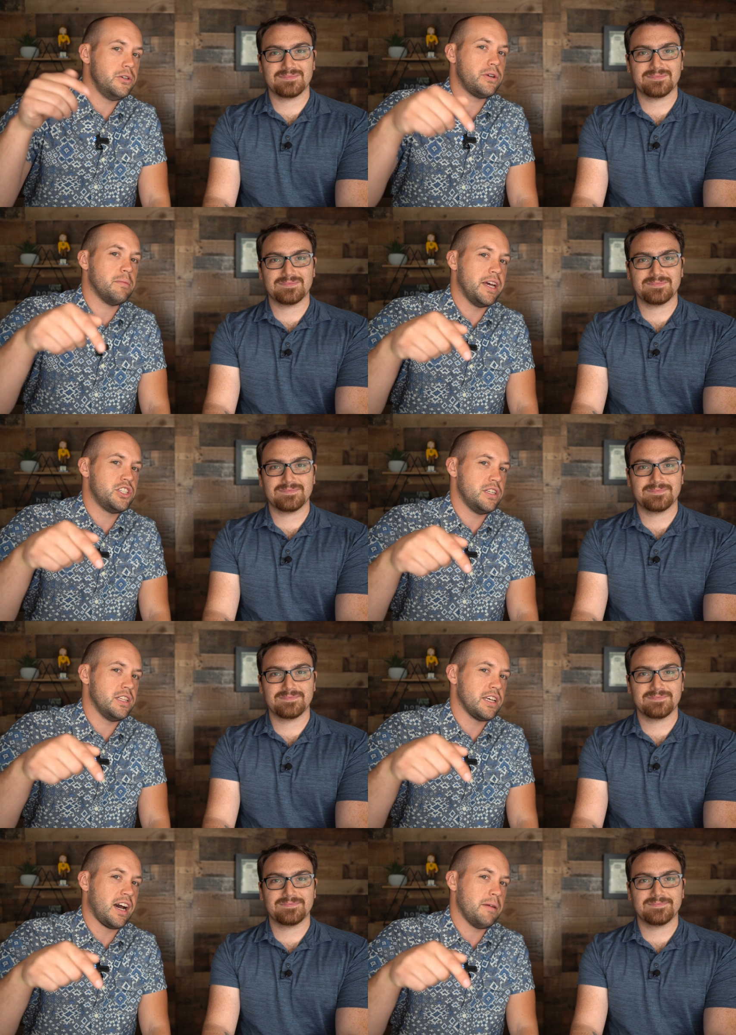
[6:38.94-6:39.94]
Speaker 1: you can mention it
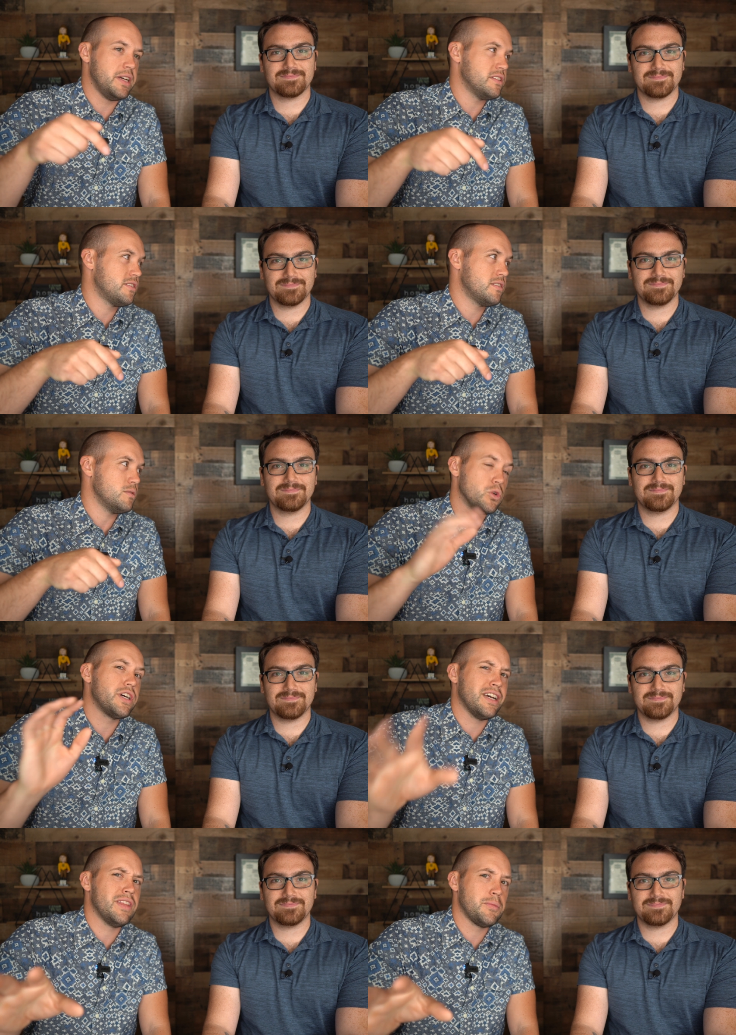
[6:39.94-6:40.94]
in the comments. We'll
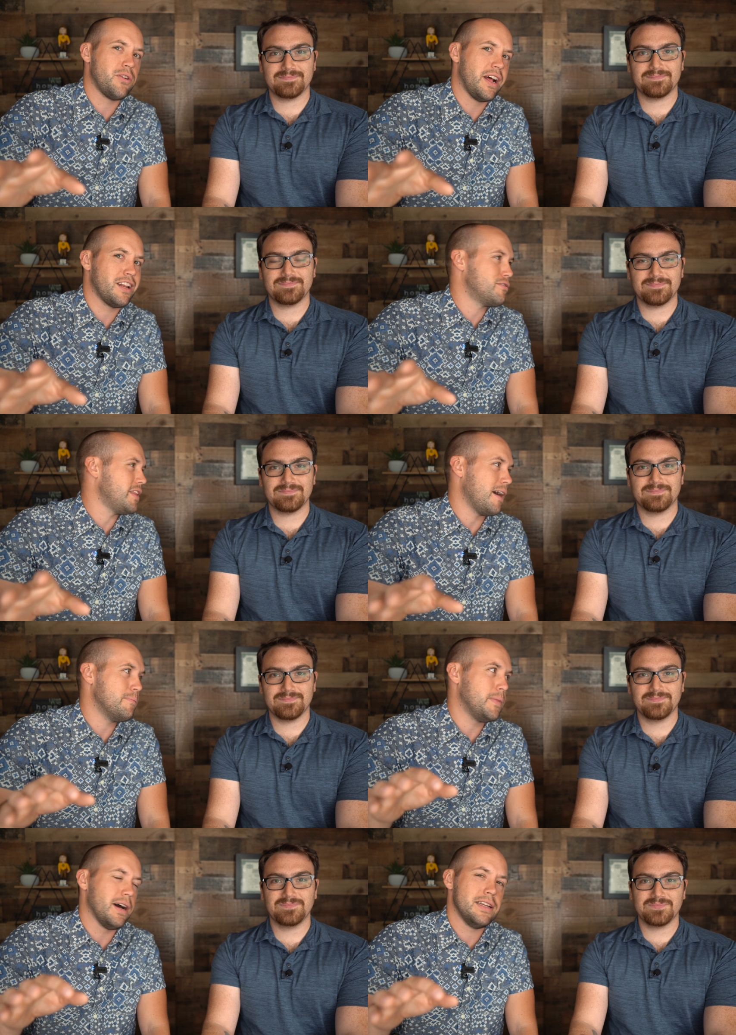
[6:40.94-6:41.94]
give them credit for that,
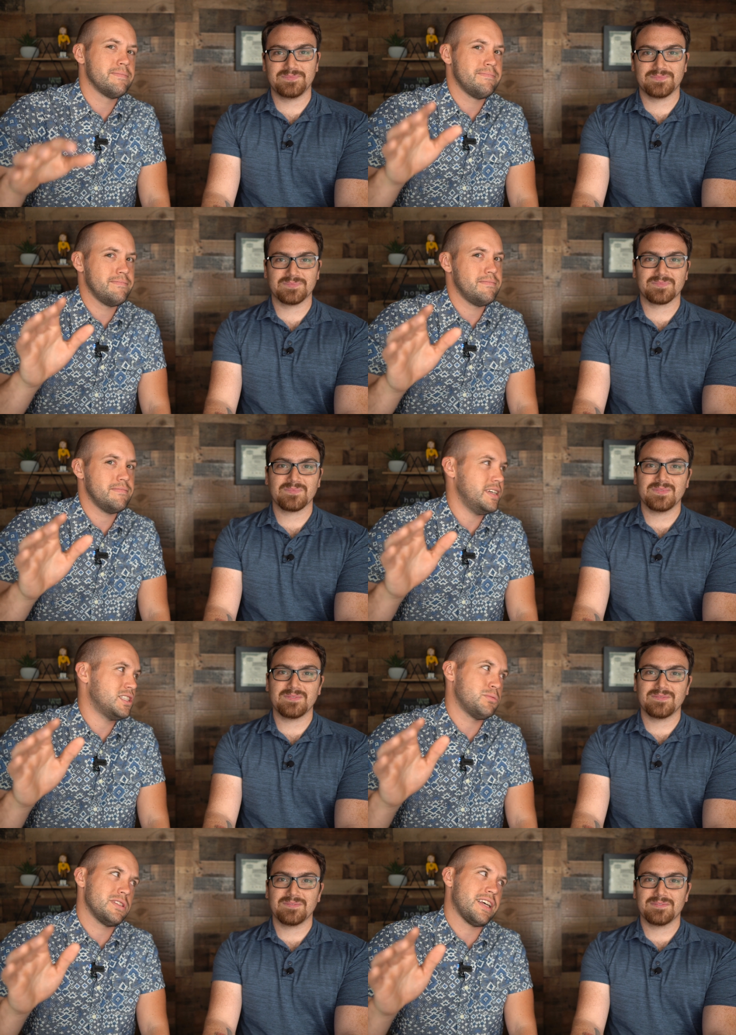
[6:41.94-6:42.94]
mm -hmm. but mm-hmm.
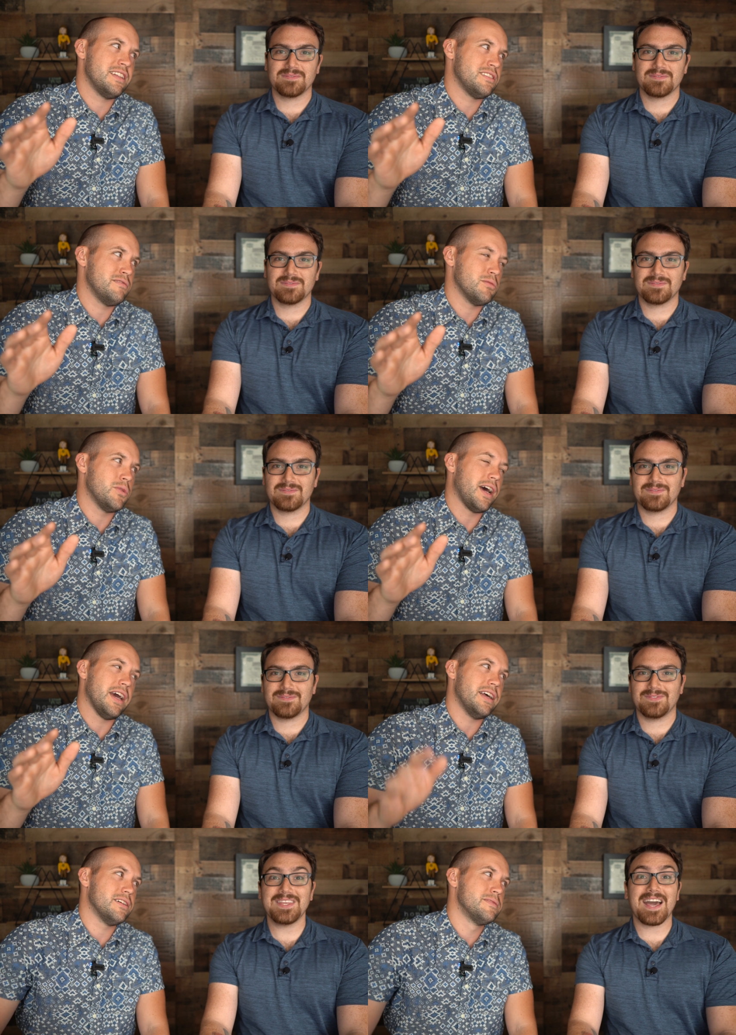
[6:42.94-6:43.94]
it's Wisconsin from what I
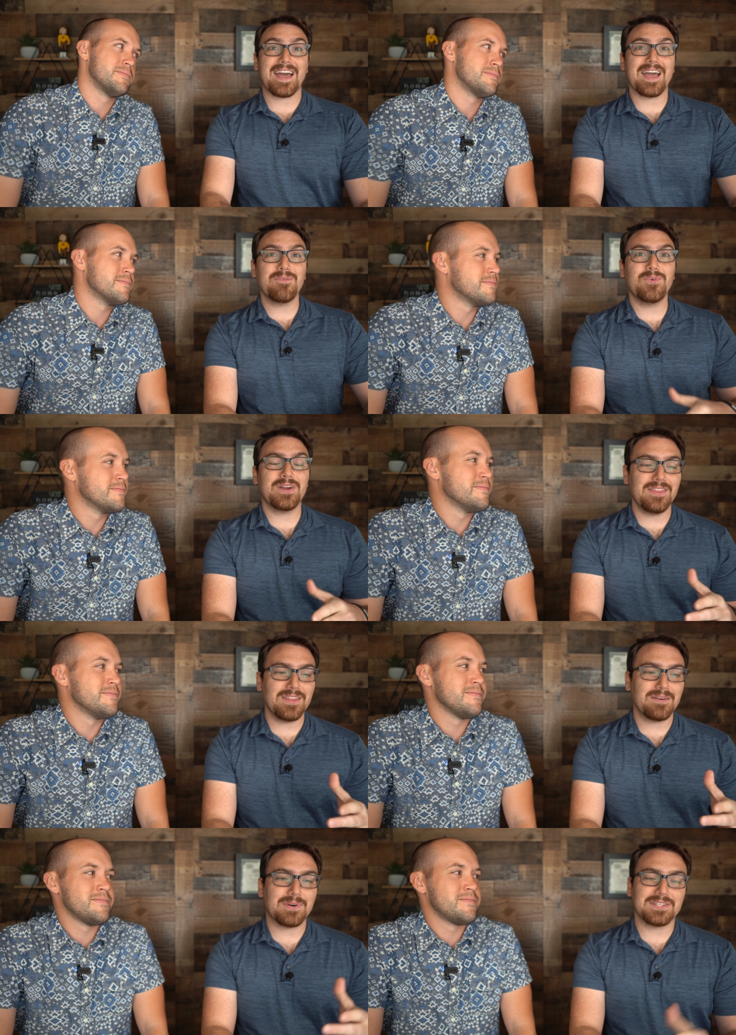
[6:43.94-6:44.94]
Speaker 2: know. Yeah, and one of
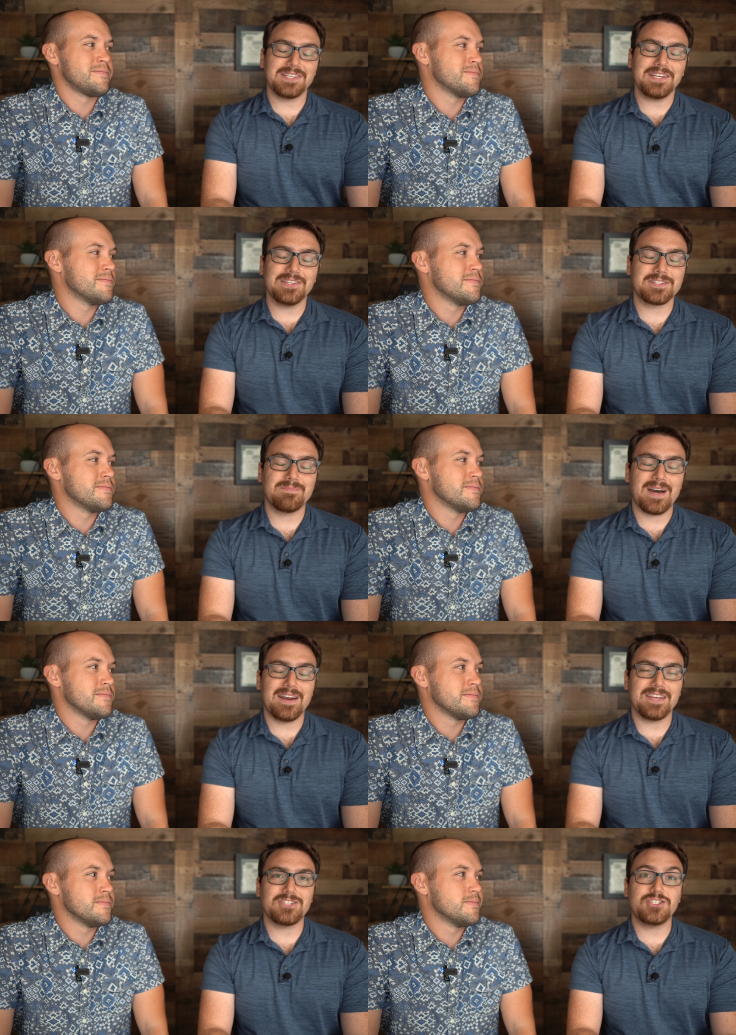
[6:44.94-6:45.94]
the particulars about
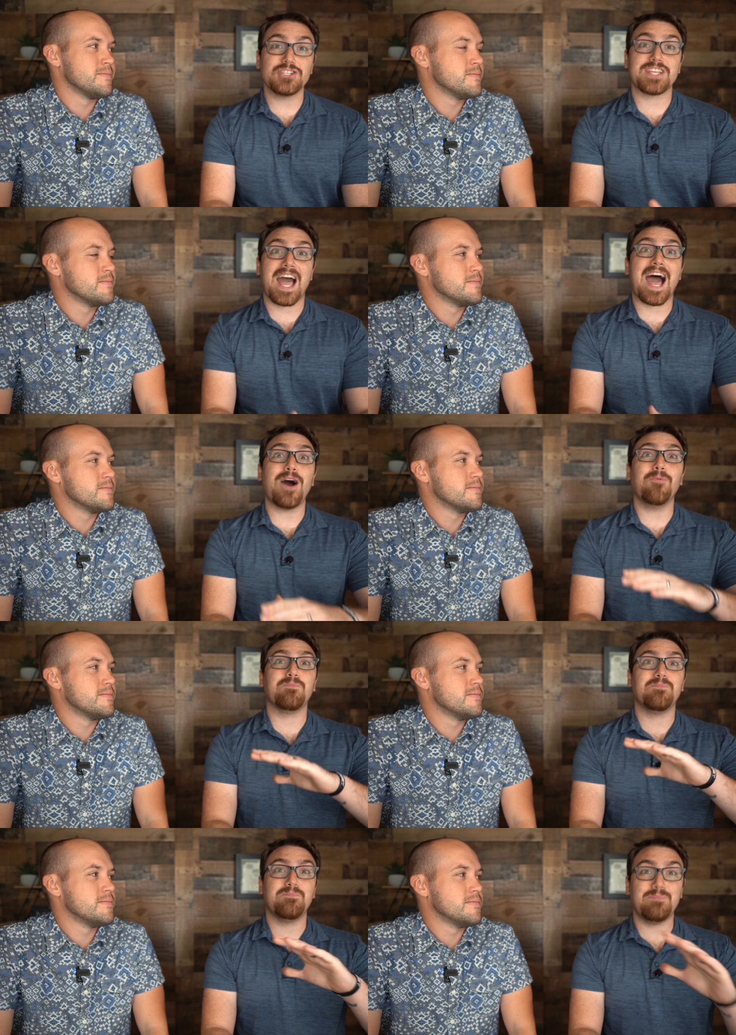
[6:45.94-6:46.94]
it is just how
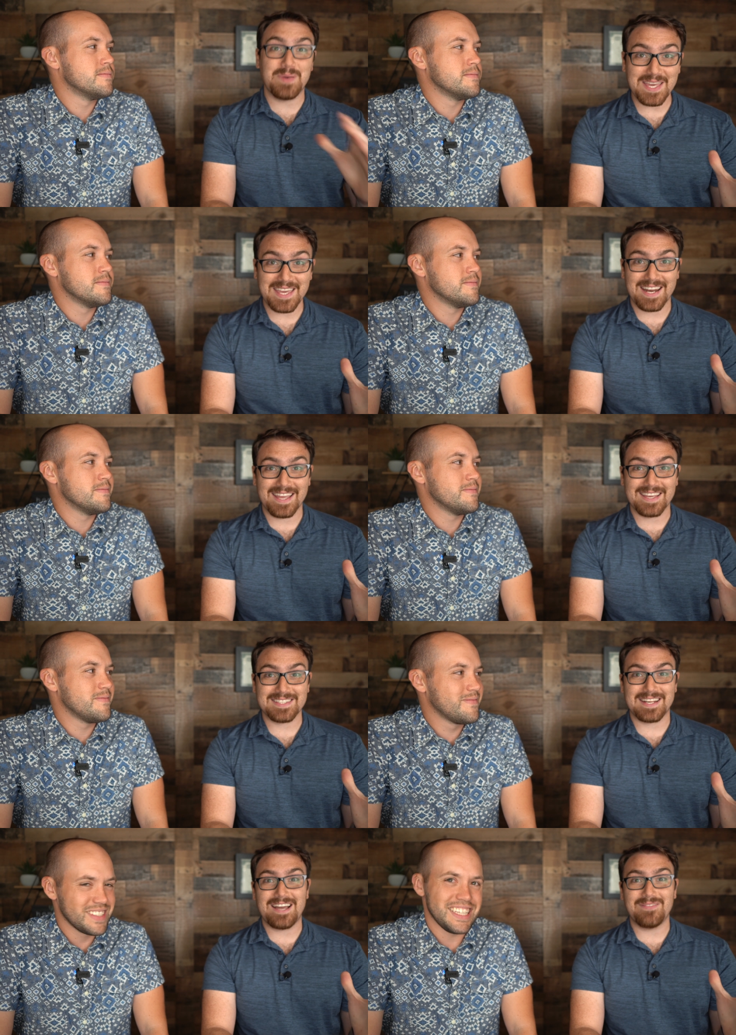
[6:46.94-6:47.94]
big it
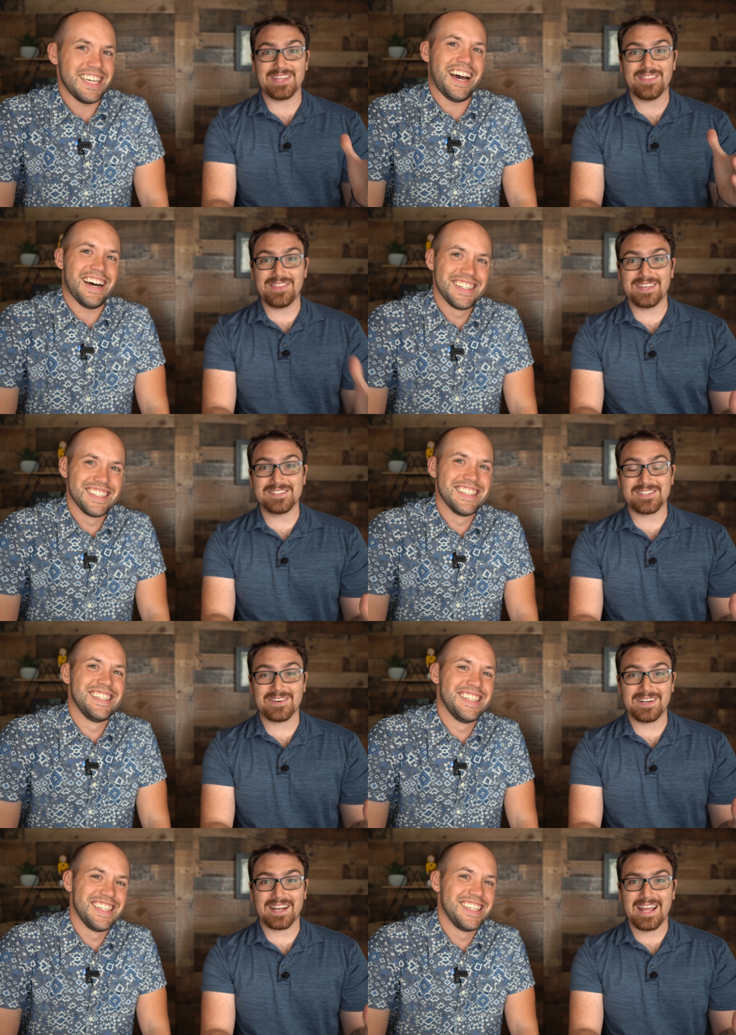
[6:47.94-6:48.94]
is and how many yeah. things
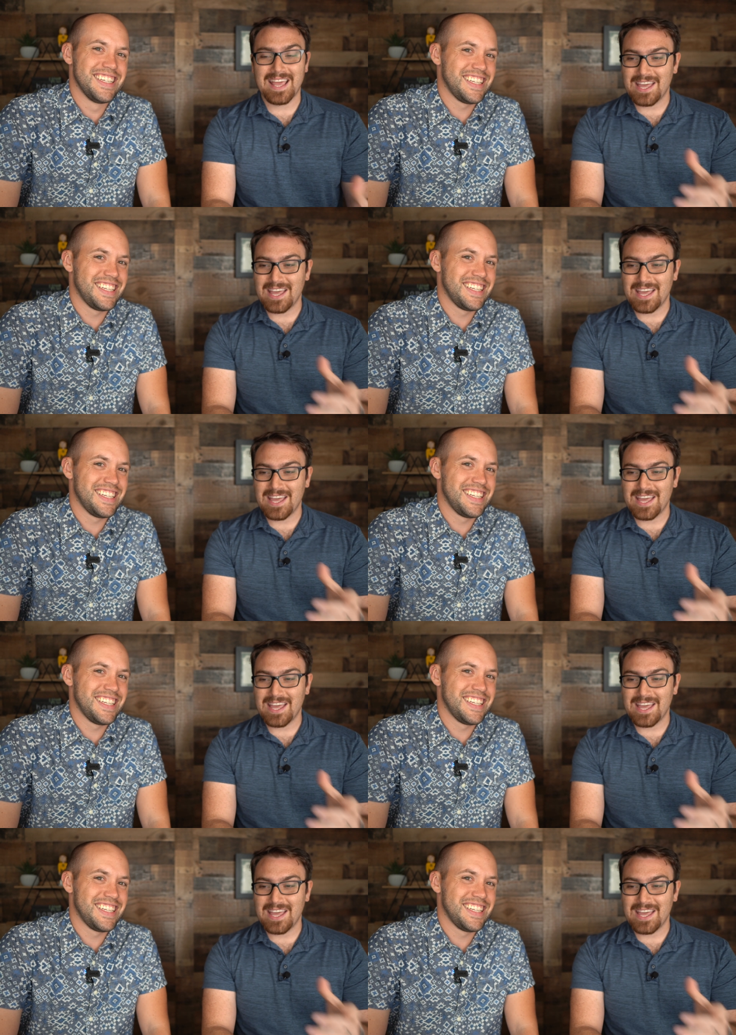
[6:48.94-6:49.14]
are in it.